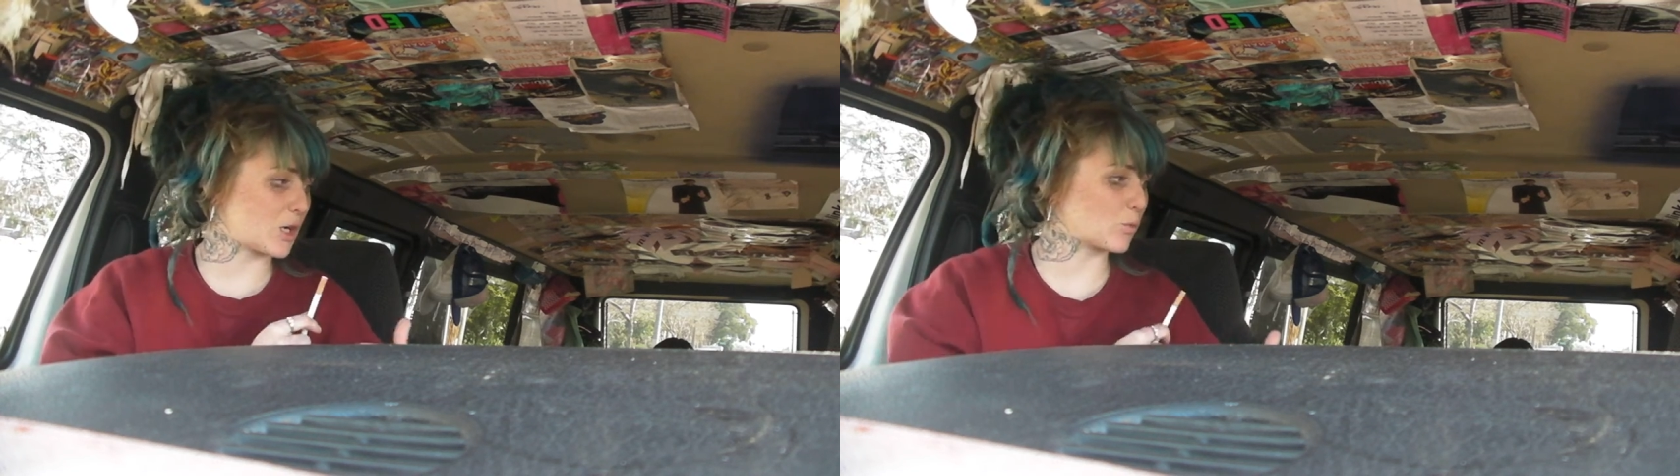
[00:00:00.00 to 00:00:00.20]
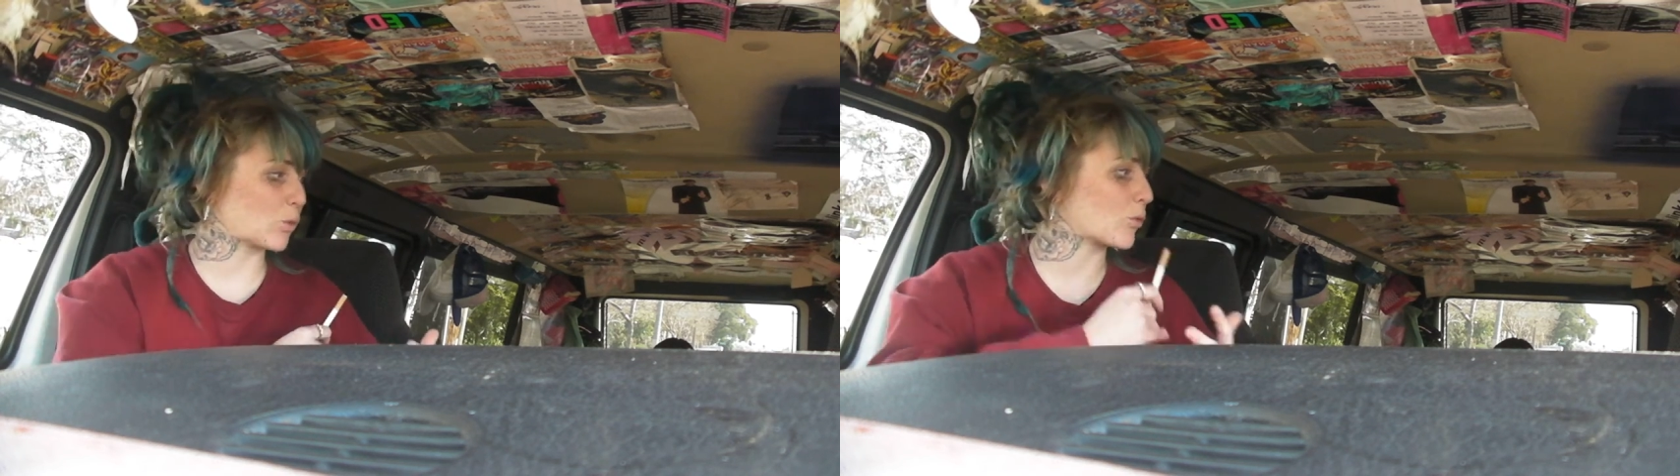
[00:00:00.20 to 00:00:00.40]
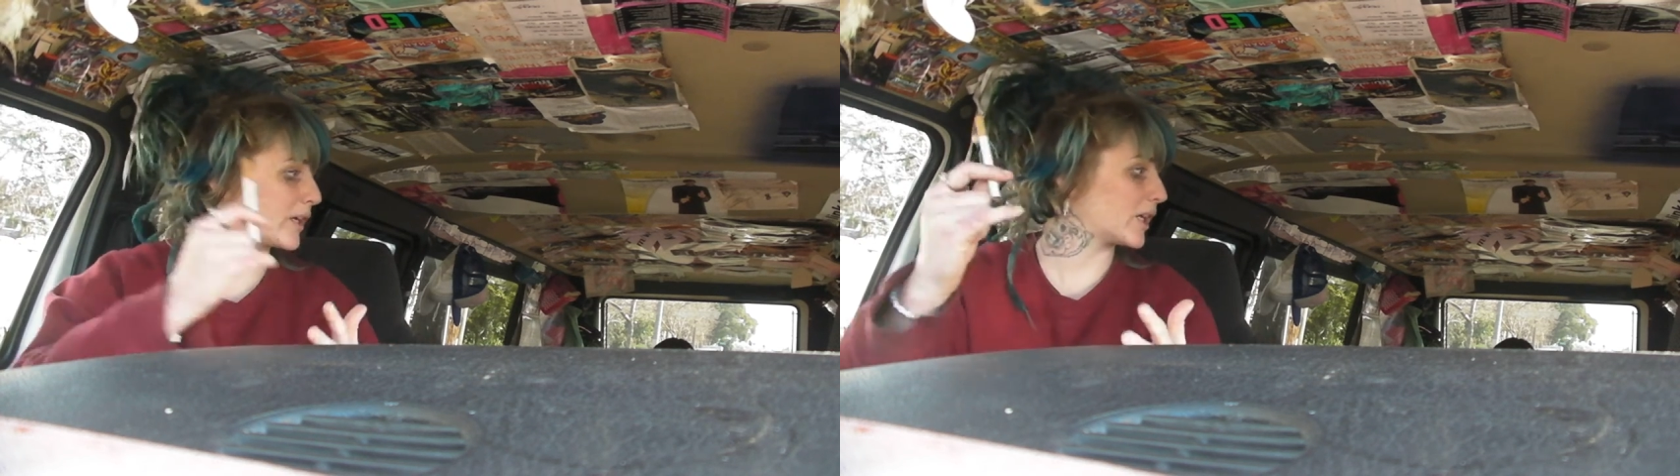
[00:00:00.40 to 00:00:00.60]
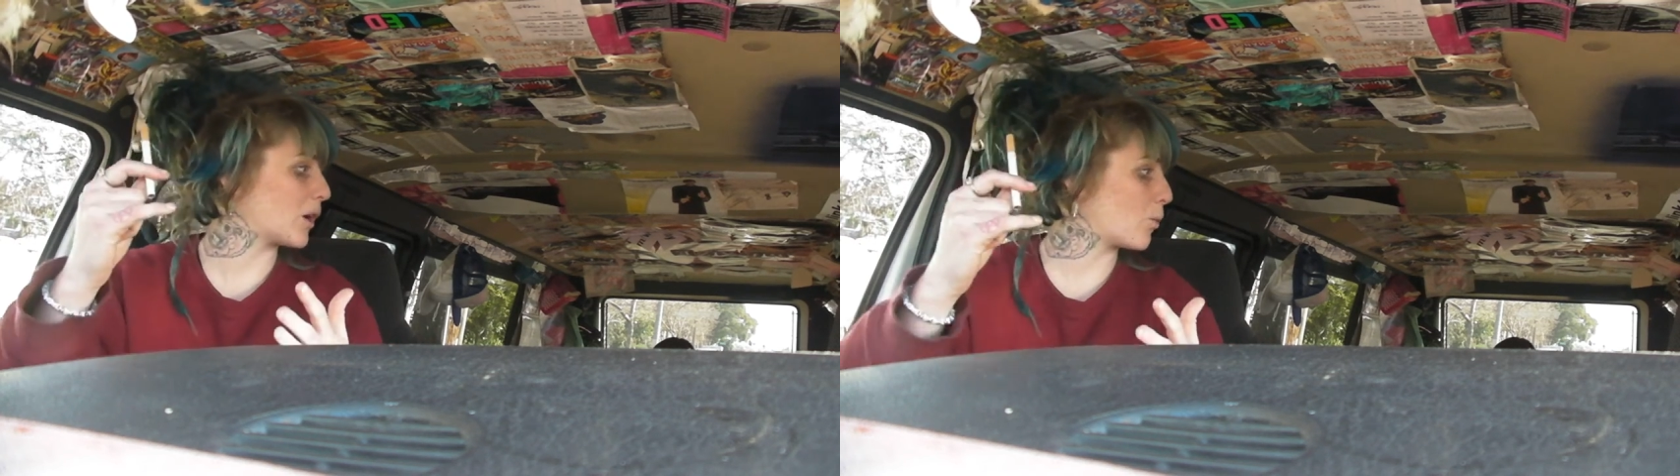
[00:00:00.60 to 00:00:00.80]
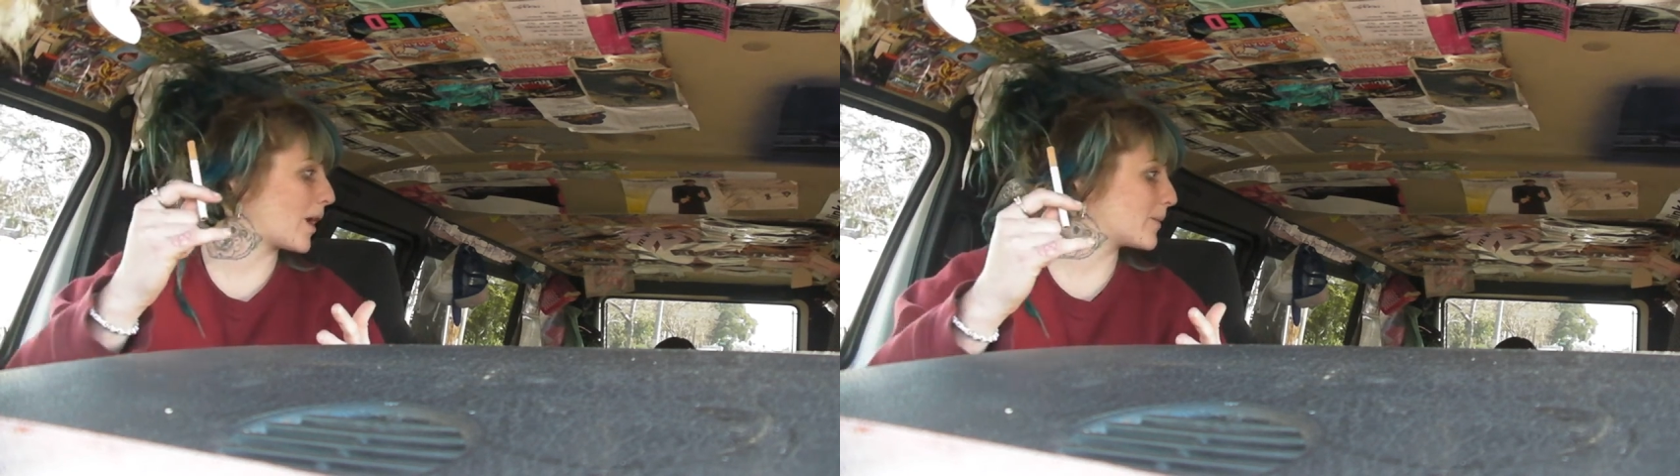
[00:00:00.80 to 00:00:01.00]
and we're running
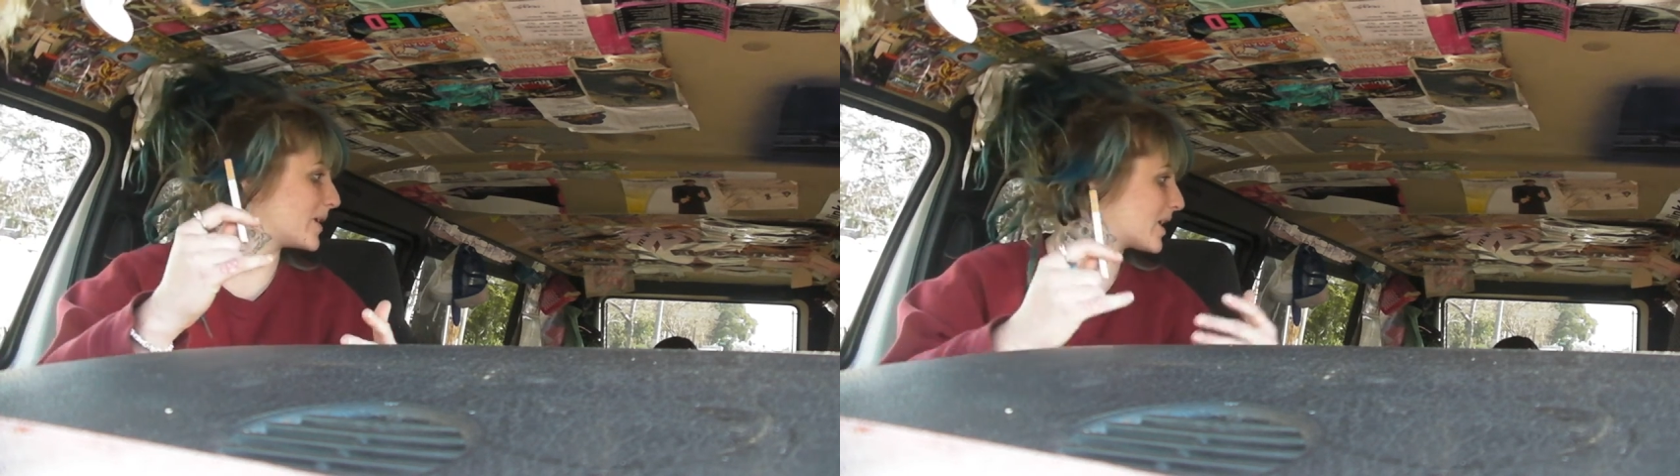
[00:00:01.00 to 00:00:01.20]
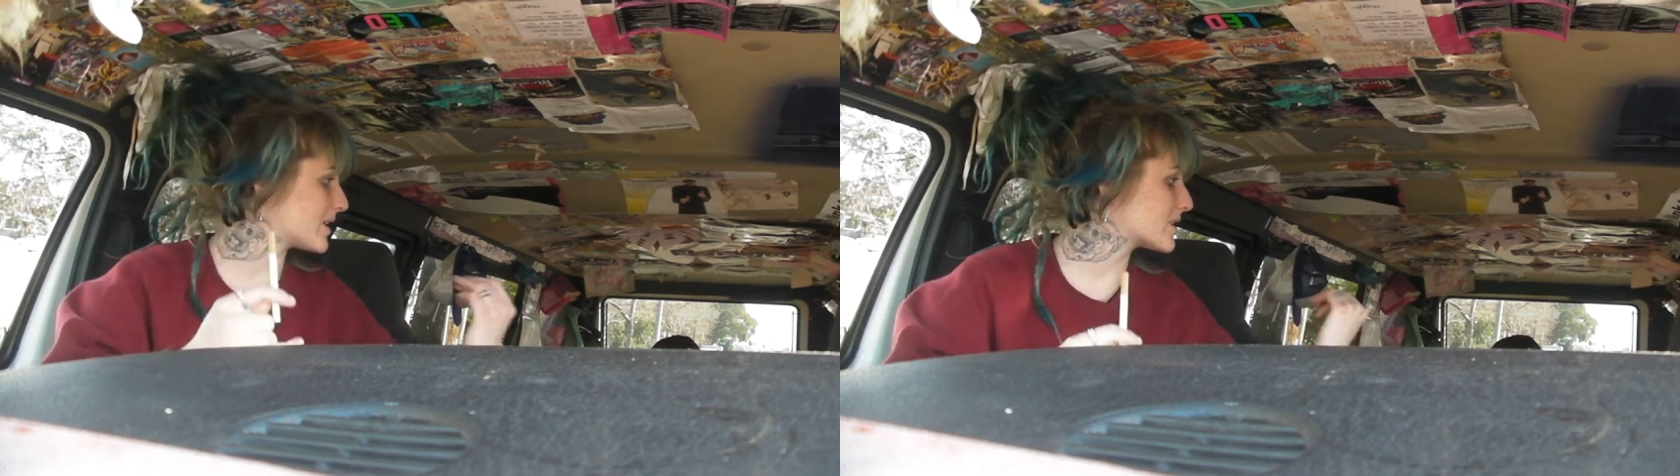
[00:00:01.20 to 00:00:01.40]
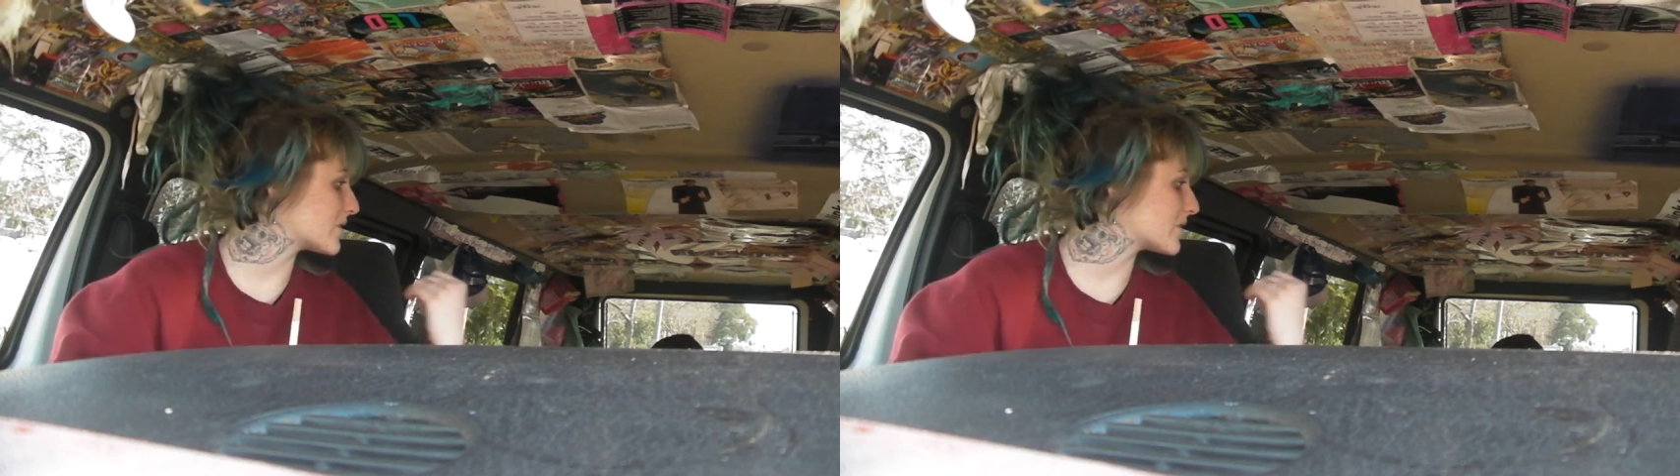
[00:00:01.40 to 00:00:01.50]
right, away because like,